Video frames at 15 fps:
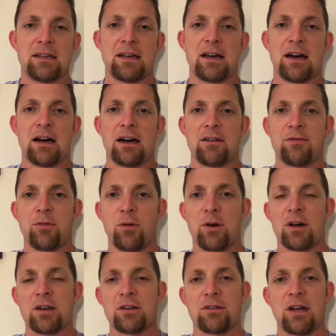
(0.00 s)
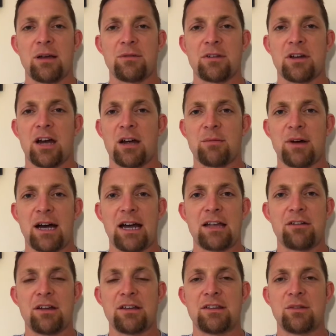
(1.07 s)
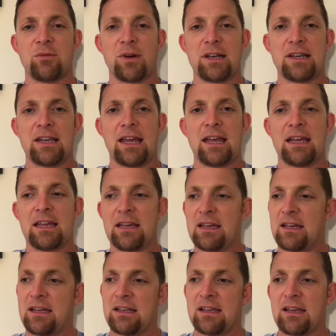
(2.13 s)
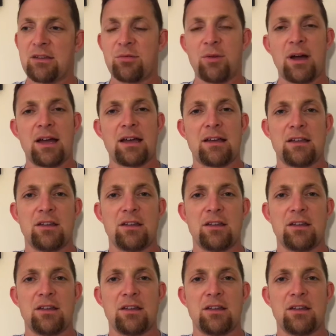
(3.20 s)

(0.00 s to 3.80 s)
400 grams of carbohydrates in one day, guess what?